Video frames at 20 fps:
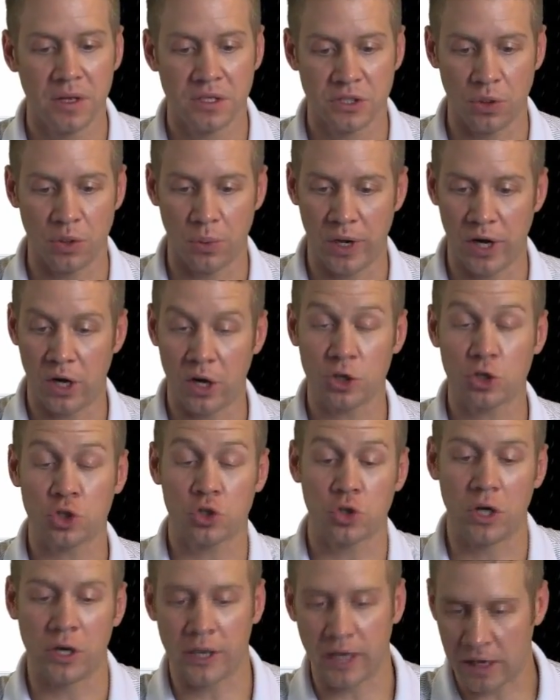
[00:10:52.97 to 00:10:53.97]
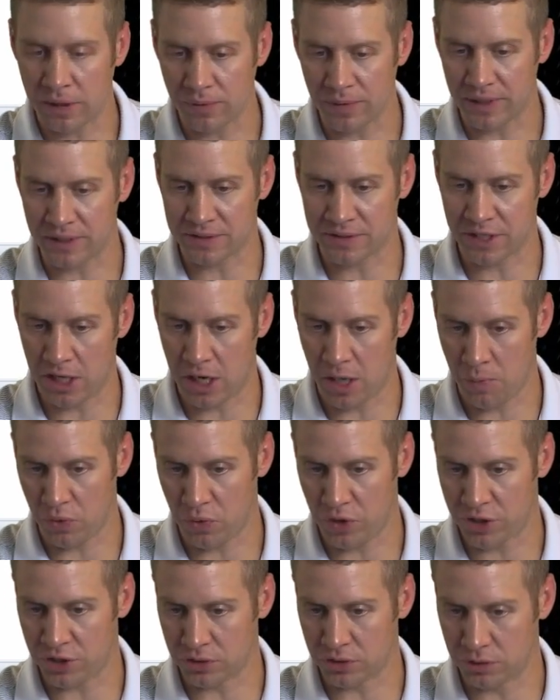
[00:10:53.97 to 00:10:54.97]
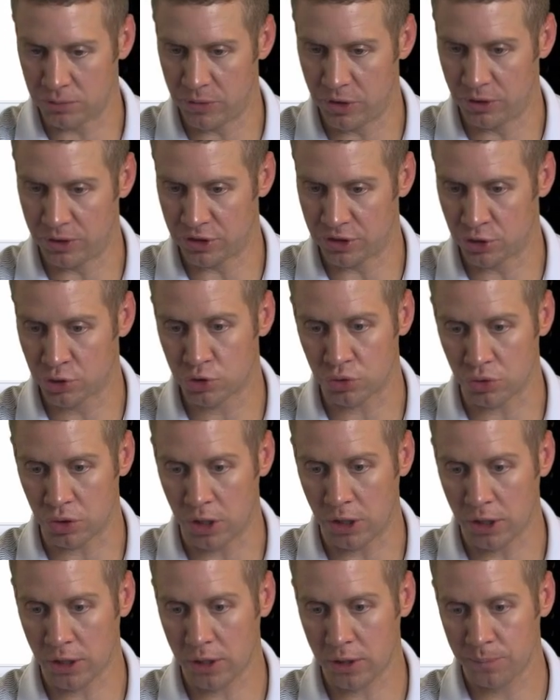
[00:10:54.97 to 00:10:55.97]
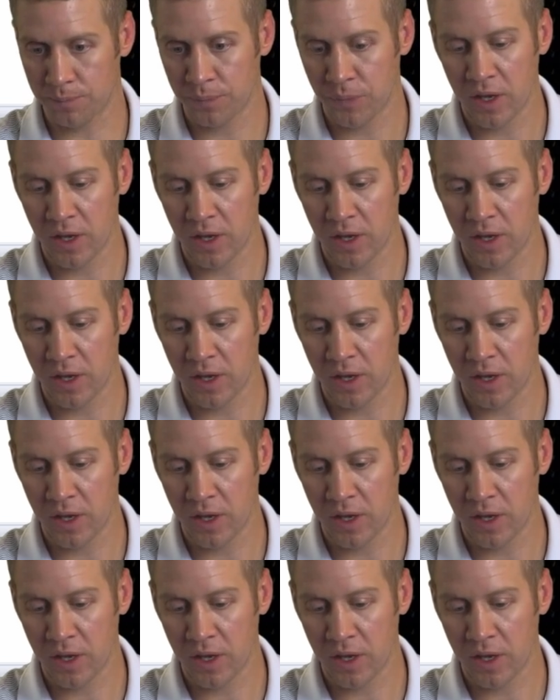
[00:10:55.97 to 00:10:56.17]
So we are trunking. We can see operational mode is trunk.